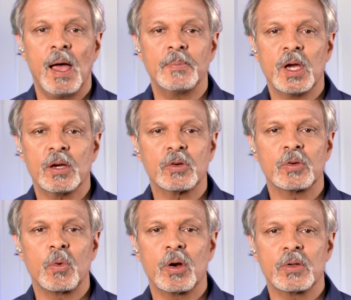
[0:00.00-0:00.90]
I'm
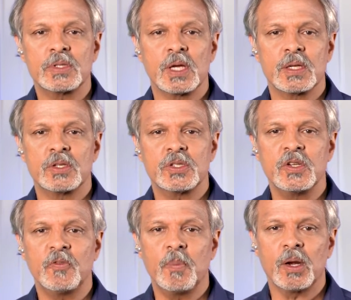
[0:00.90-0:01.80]
Dr. Eduardo Sanchez,
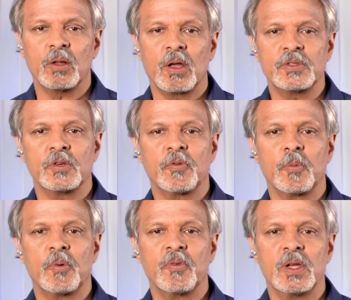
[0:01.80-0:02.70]
Chief Medical Officer
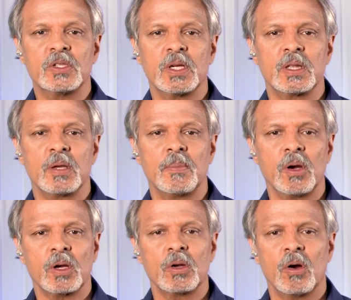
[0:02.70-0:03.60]
for Prevention at the
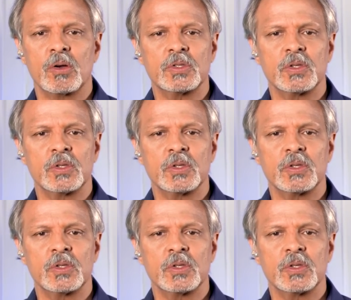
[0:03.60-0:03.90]
American Heart